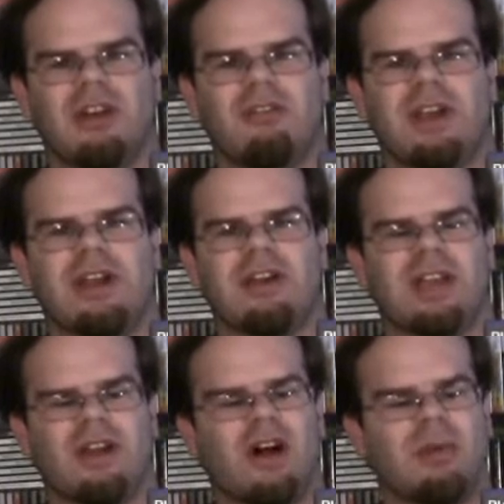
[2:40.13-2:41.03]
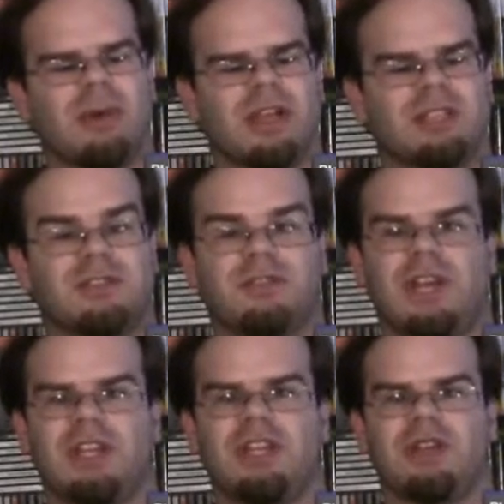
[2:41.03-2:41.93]
rare at all, but it's
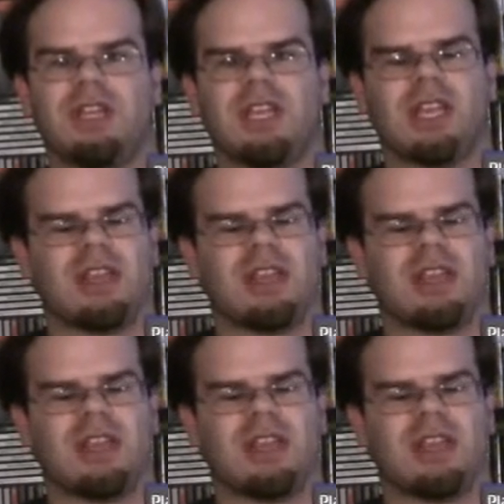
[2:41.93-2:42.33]
very unique,